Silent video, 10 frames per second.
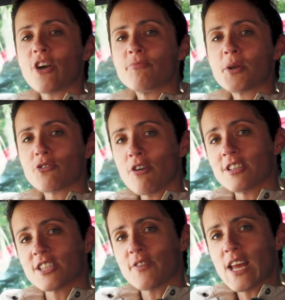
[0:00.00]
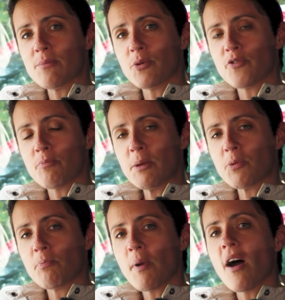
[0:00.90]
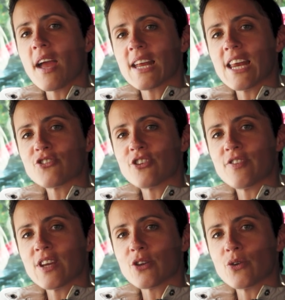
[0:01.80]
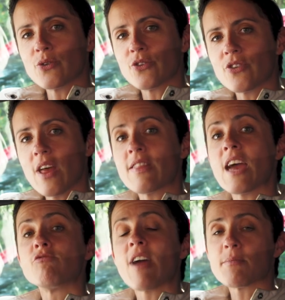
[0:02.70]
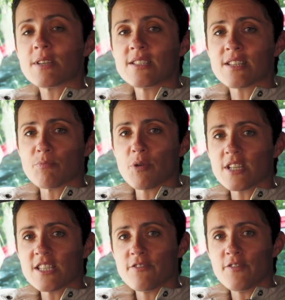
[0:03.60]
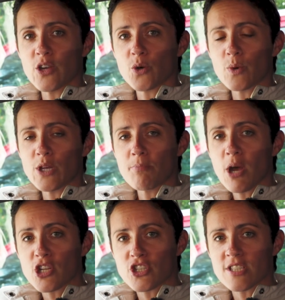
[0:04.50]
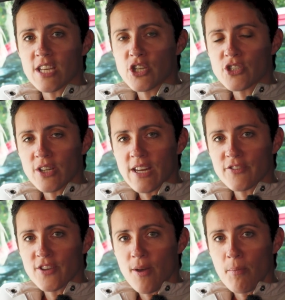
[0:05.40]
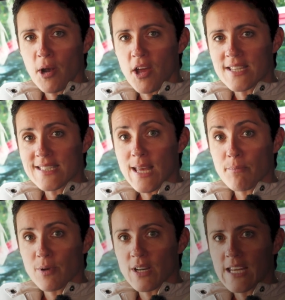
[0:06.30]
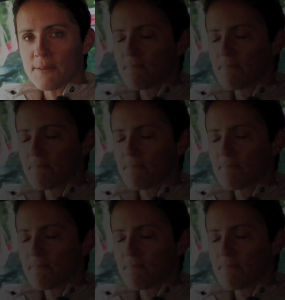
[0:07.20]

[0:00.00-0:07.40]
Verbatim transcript: government grants available for people buying electric vehicles, and they're wrapped into the price of the vehicle when you purchase it, you don't have to apply separately.